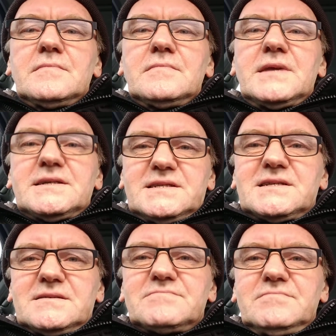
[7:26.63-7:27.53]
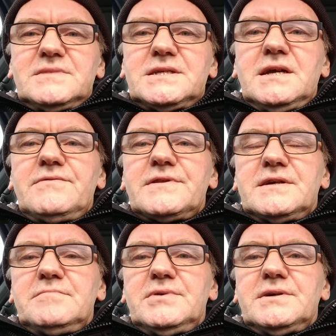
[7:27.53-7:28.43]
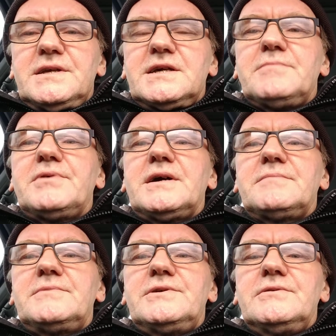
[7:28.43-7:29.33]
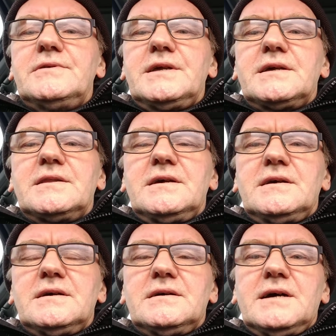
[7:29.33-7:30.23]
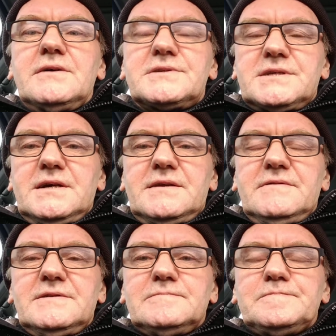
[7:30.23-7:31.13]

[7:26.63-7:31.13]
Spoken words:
That's safer than burning your pipe and ruining the outside of it.